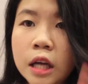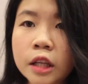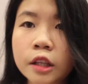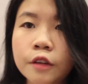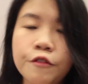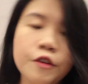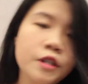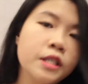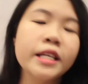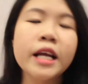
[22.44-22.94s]

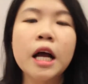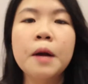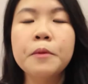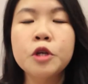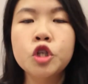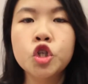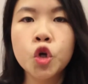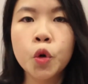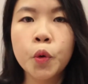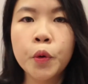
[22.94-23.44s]
The first thing I'll be
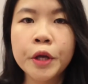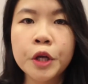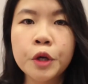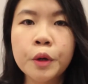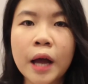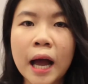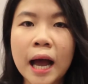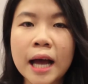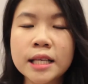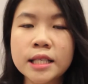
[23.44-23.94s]
showing
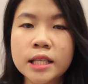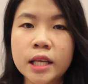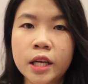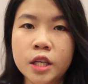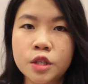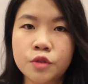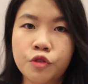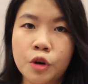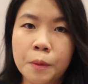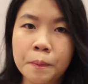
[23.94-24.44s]
you guys, it
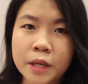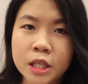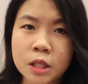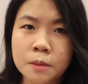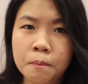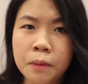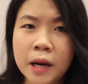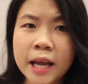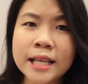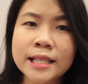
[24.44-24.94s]
is from this
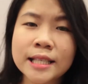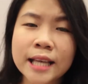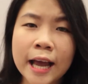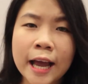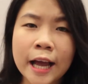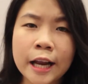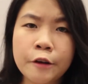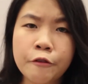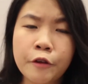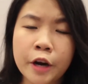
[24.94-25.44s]
place I
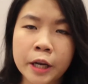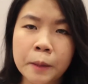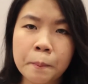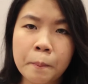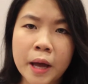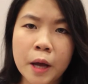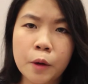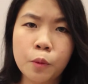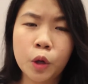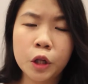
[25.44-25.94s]
highly
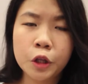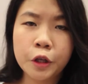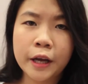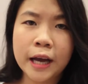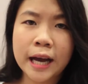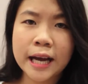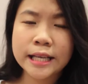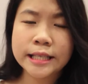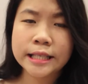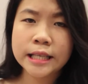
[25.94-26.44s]
recommend while you
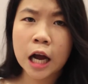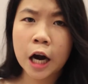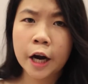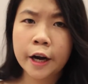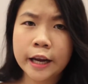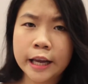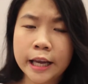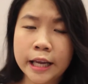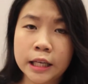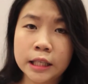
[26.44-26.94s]
guys are
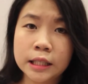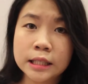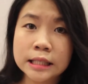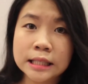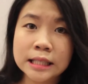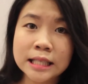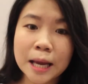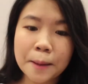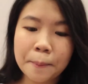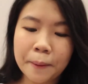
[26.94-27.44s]
in
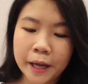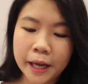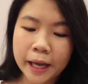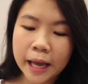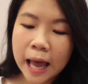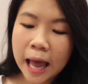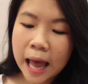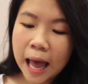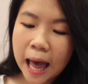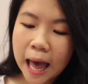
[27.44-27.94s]

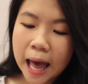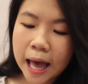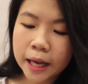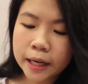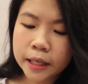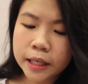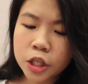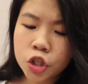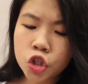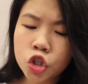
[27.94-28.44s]
Taipei.
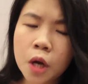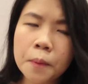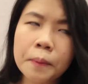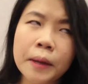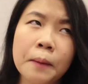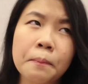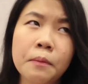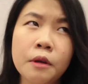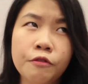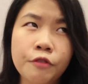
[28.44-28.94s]
And this shop
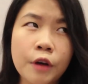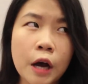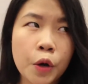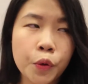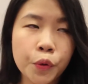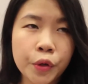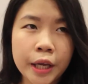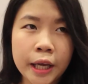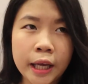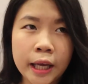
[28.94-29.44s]
can be
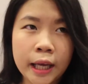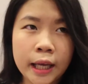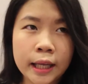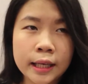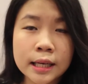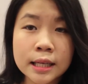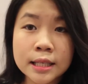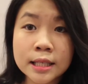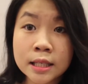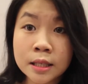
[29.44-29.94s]
found
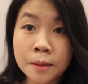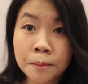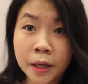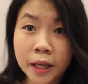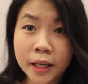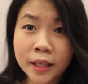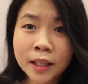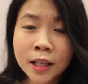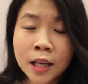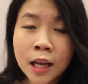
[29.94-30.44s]
in
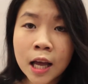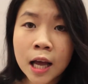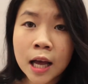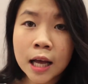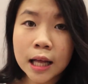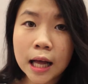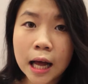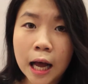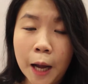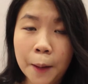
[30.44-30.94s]
Ximen,
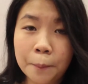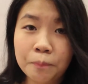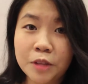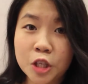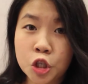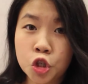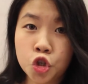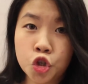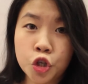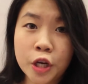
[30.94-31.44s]
the
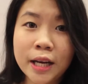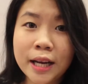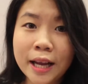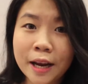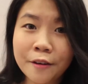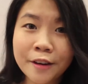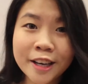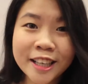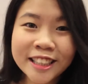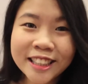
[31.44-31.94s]
street
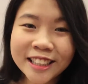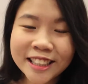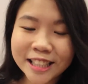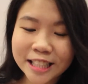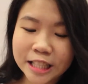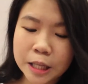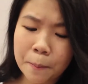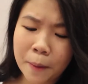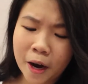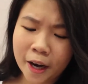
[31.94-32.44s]
area,
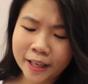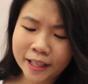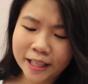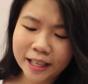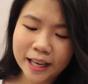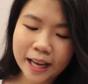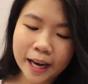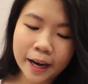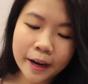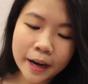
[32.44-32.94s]
the market
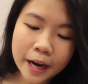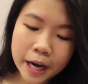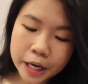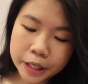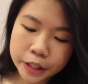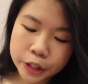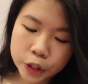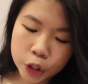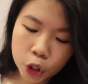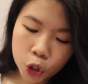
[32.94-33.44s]
there.
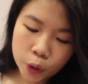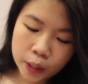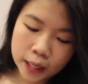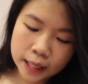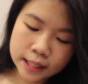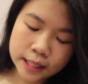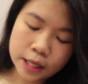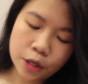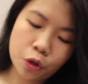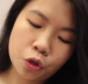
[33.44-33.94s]
So you
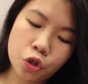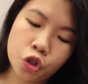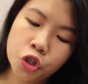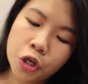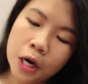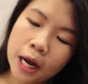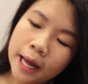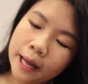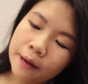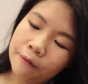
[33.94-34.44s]
guys can
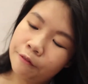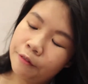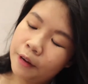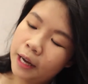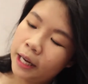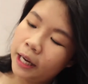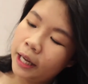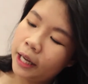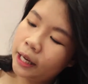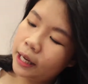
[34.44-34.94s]
try and
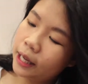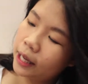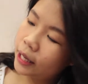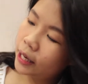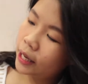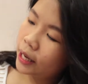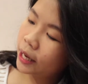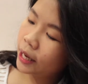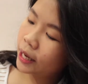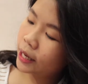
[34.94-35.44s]
find it.
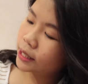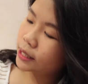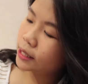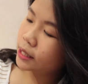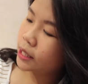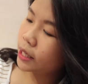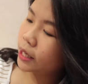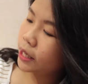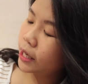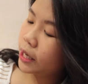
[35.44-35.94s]
It is
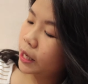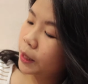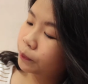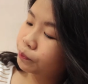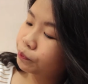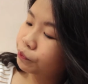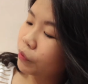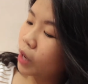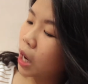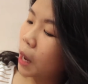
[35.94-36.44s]
the
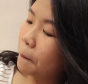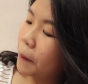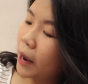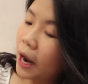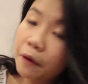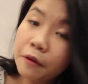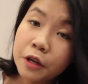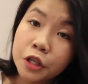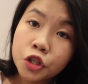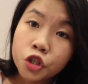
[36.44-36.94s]

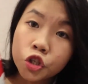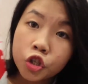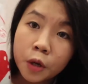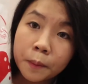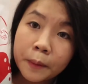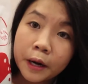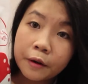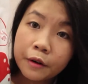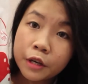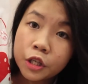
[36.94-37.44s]
Paris
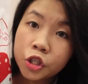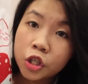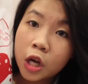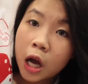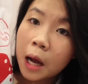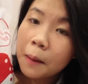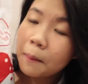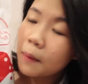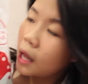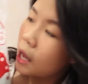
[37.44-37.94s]
Strawberry
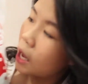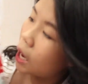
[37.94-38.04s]
Shop,